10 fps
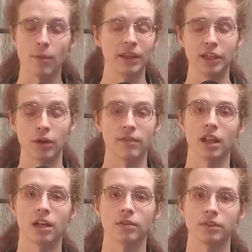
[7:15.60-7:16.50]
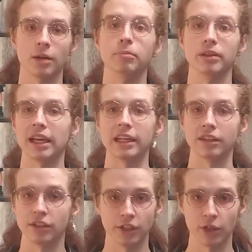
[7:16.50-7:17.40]
really don't have a lot of
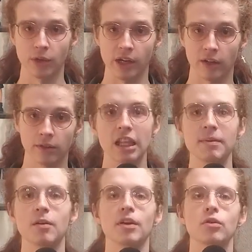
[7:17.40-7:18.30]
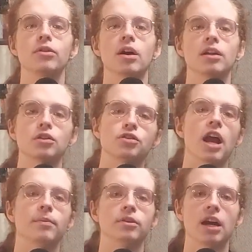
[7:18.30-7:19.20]
complaining to do here. Let me know what you thought of this
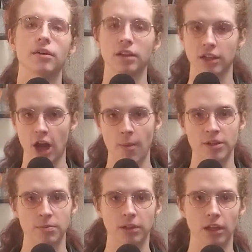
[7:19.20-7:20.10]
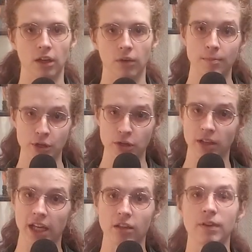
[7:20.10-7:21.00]
chapter down in the comments below. Be sure to
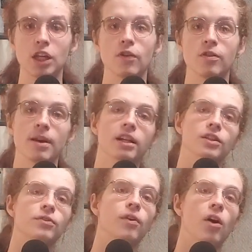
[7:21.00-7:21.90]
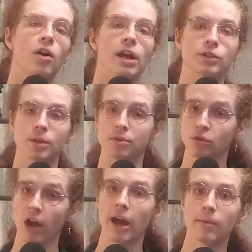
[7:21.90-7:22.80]
like the video if you made it this far, and
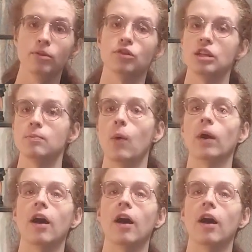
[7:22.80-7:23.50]
subscribe to see more